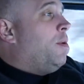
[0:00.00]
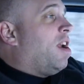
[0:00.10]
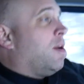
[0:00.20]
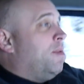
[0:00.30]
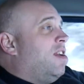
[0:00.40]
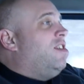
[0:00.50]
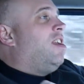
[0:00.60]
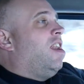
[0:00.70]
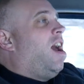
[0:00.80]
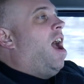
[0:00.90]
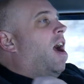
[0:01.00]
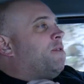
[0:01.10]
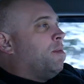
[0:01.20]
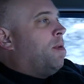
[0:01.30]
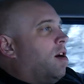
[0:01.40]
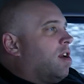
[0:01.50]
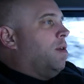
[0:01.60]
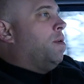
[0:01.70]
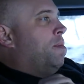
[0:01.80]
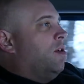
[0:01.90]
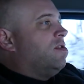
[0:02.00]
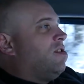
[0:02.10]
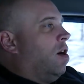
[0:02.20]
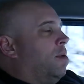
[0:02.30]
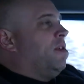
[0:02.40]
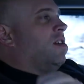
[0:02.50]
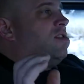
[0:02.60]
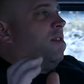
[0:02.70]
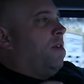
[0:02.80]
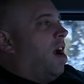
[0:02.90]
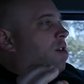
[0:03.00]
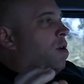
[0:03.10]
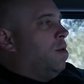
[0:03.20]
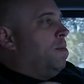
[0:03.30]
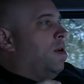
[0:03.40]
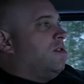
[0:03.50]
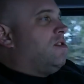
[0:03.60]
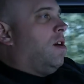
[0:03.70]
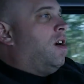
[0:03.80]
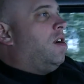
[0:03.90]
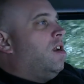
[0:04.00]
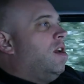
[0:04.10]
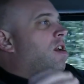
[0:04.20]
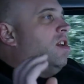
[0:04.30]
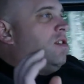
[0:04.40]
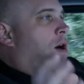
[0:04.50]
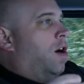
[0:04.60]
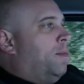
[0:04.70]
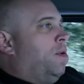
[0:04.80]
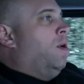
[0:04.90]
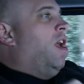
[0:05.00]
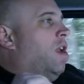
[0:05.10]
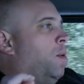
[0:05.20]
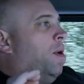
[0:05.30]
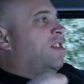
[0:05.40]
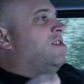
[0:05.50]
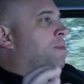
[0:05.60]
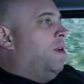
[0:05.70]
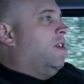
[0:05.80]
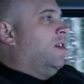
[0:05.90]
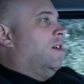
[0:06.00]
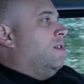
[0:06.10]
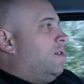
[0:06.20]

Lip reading: recommend you get an aftermarket remote start, because the factory remote start is horrible and a waste of money.